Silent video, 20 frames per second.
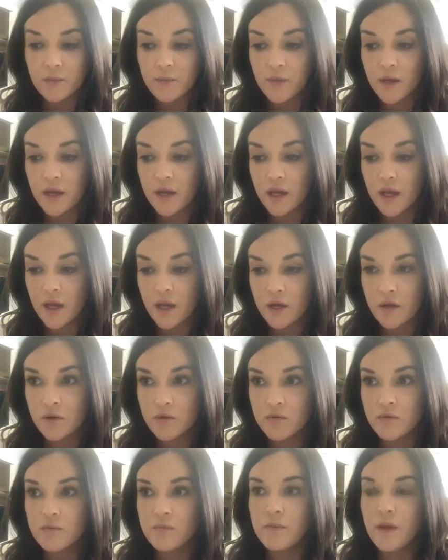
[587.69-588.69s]

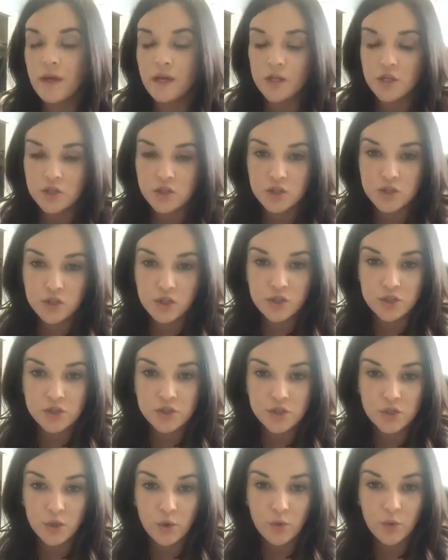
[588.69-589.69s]
again, making sure
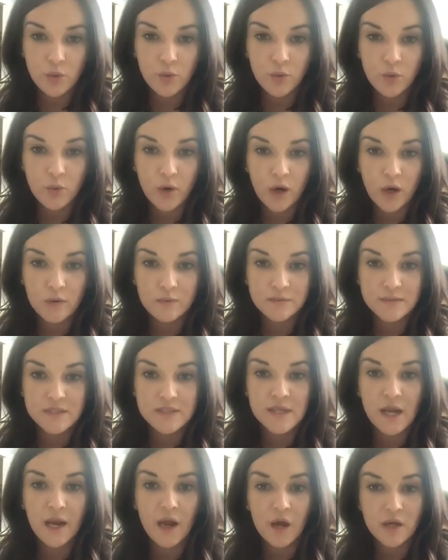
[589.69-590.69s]
to
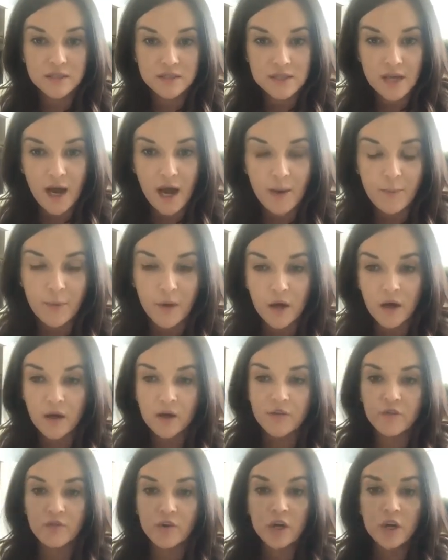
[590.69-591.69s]
stay on top
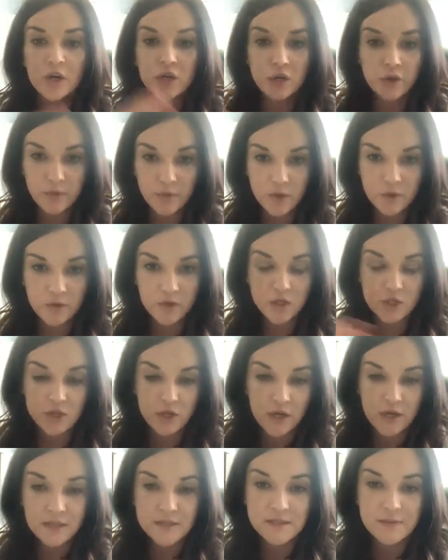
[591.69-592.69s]
of community
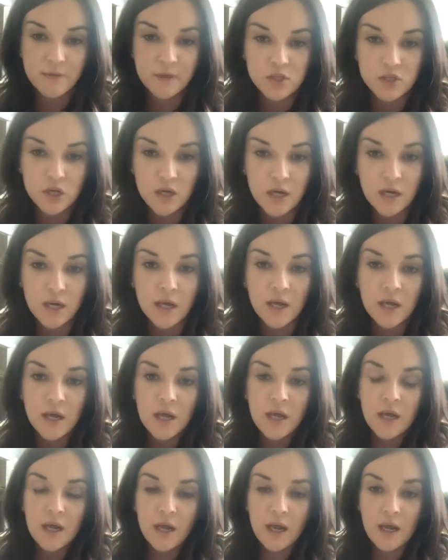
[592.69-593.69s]
transmission.
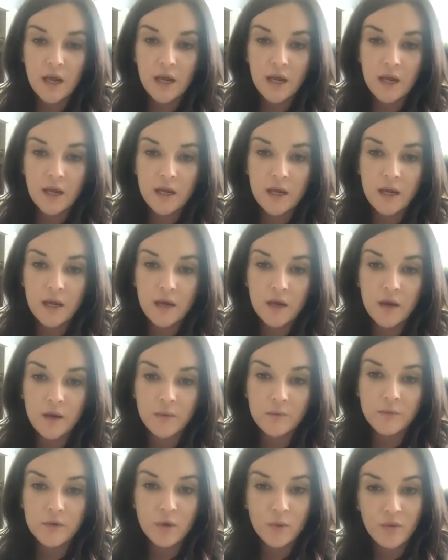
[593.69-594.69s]

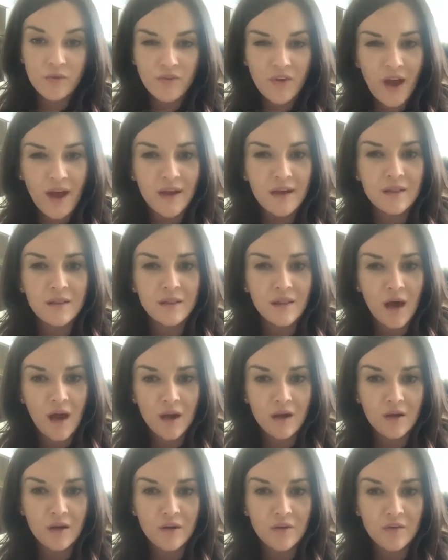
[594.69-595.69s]
And we've had a
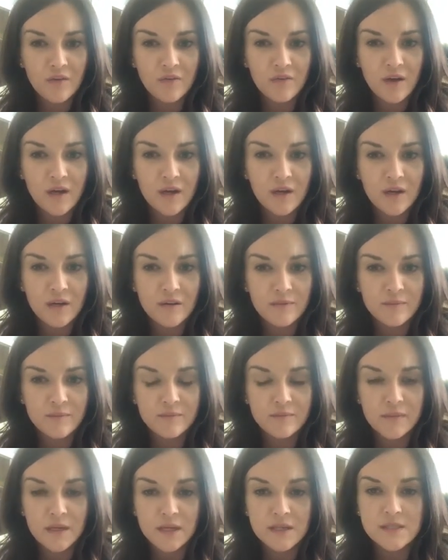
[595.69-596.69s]
lot of
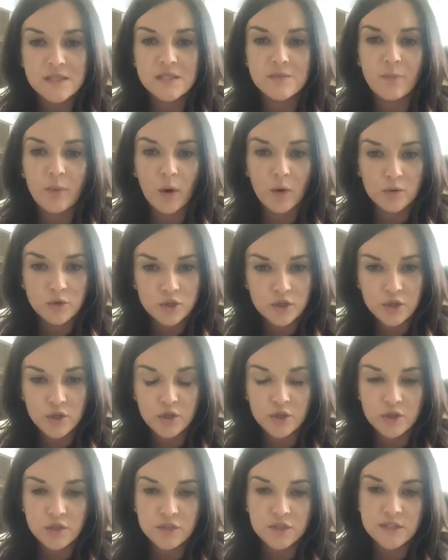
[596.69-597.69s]

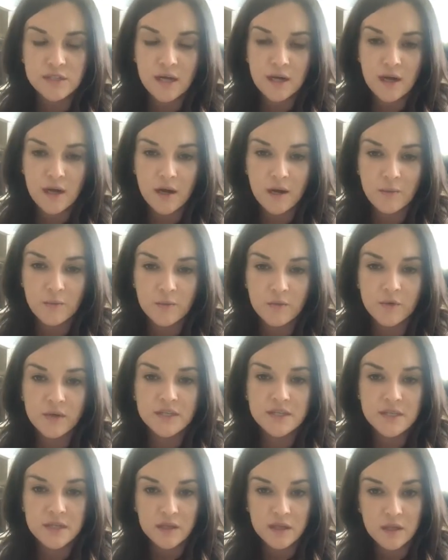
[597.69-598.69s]
exposures
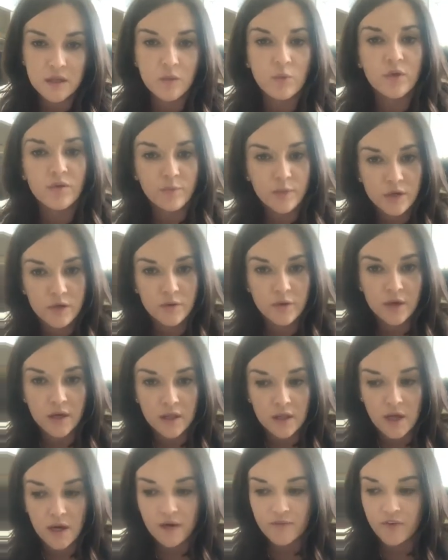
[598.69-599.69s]
recently that we've been doing
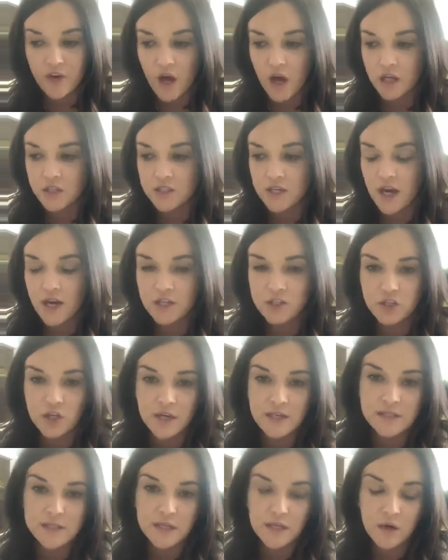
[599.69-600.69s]
a lot of contact
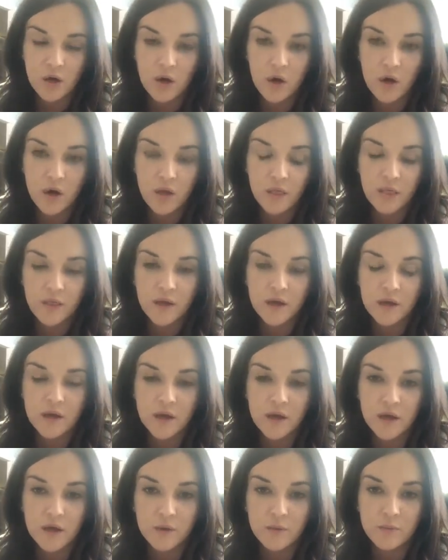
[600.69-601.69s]
tracing on, that
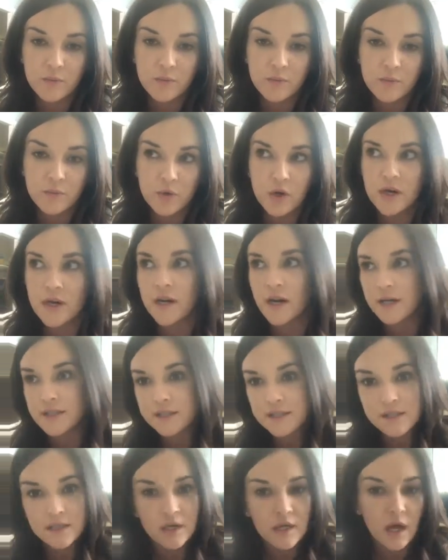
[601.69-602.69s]
we're
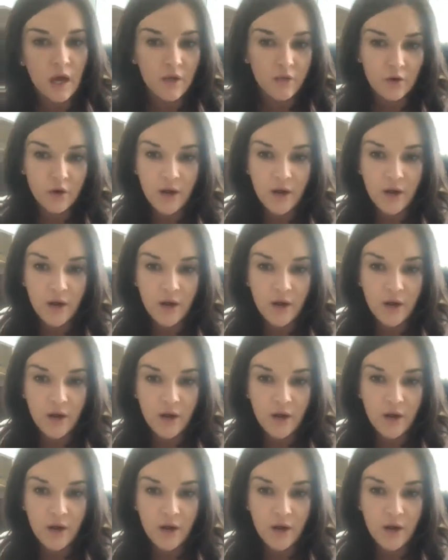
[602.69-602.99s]
connected to like other